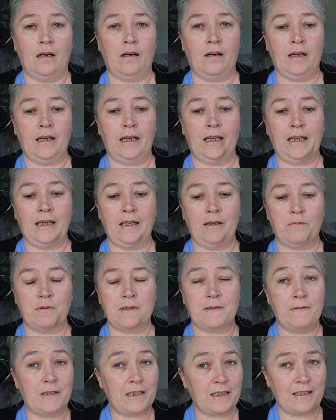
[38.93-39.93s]
I
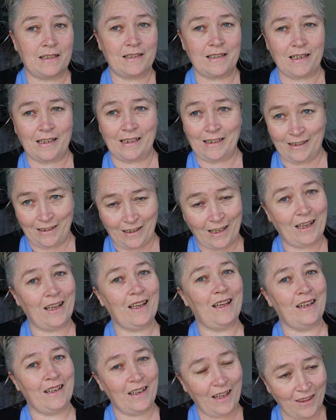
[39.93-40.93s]
was visiting
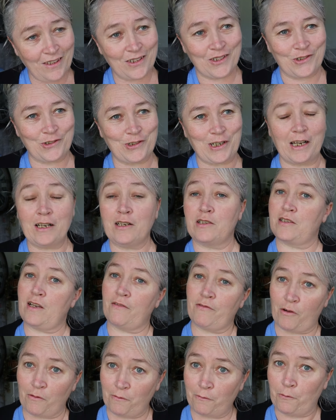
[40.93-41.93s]
another daughter because
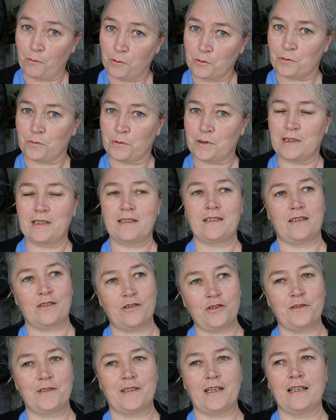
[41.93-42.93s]
I've got four daughters and
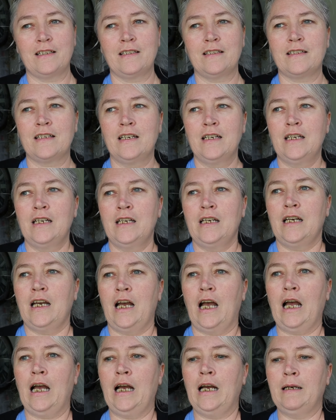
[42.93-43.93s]
two sons.
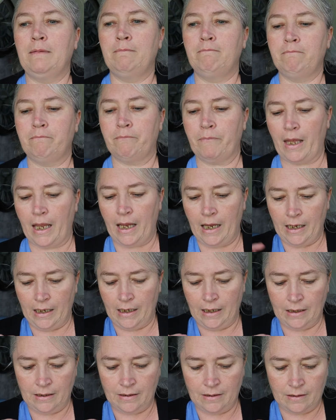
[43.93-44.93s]
Um,
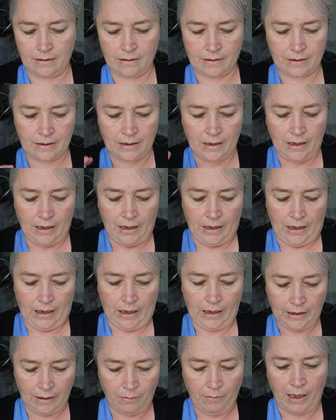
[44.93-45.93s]
and
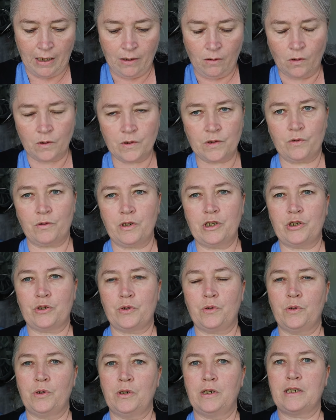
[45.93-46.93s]
anyway, long story
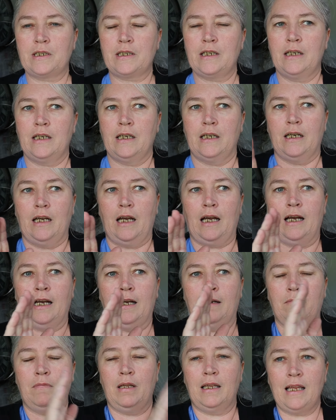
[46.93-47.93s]
short,
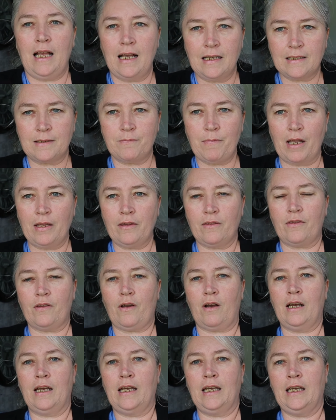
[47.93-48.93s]
um, last month
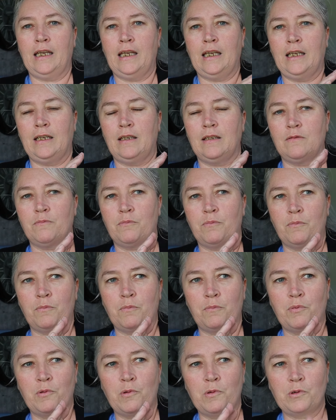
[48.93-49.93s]
I
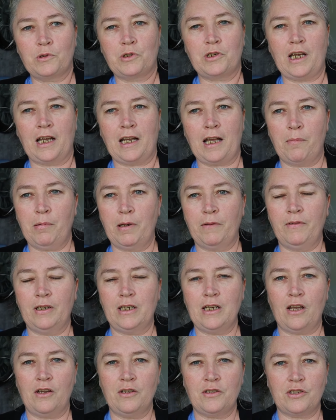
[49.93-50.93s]
brought a couple of
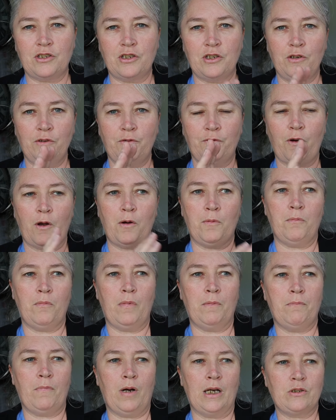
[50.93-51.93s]
videos to you
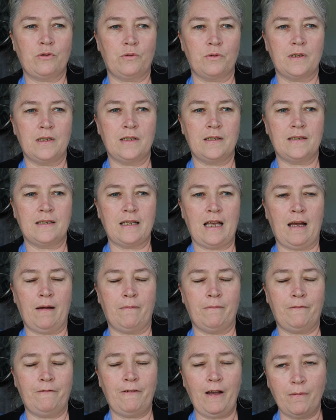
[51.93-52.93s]
from my daughter's
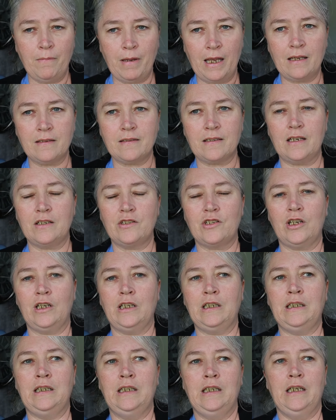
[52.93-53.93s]
um, farmhouse
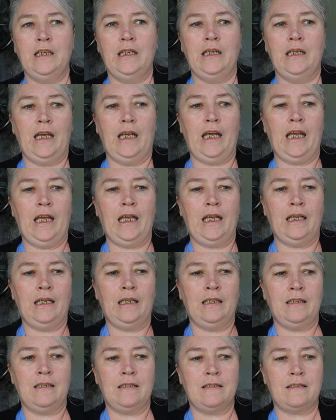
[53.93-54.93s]
kitchen
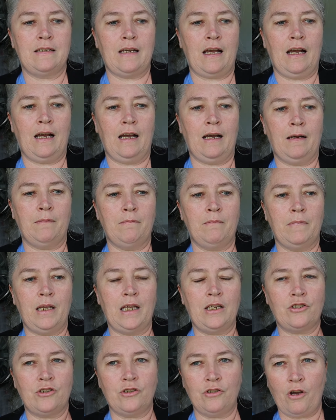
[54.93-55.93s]
and um,
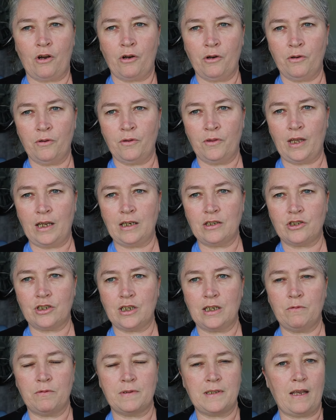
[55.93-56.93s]
as you know that
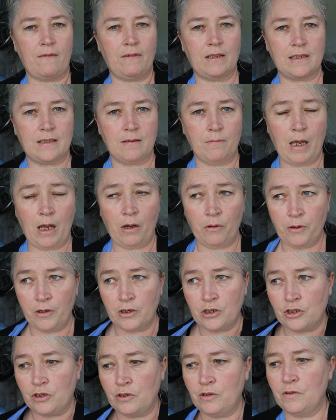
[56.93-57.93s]
she was having some health
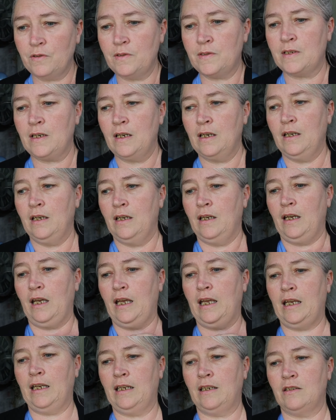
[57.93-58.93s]
issues
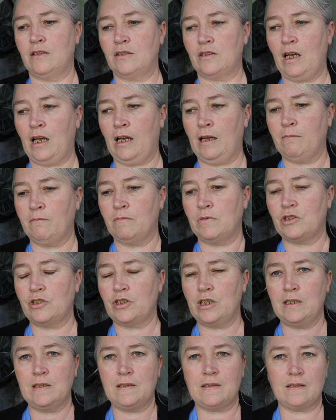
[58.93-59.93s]
and um,
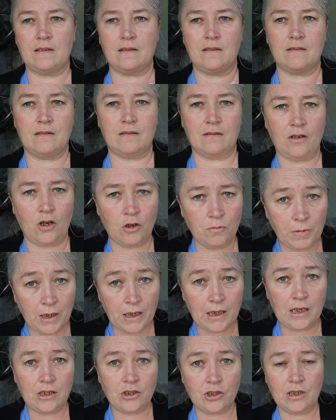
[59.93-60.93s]
she has told me that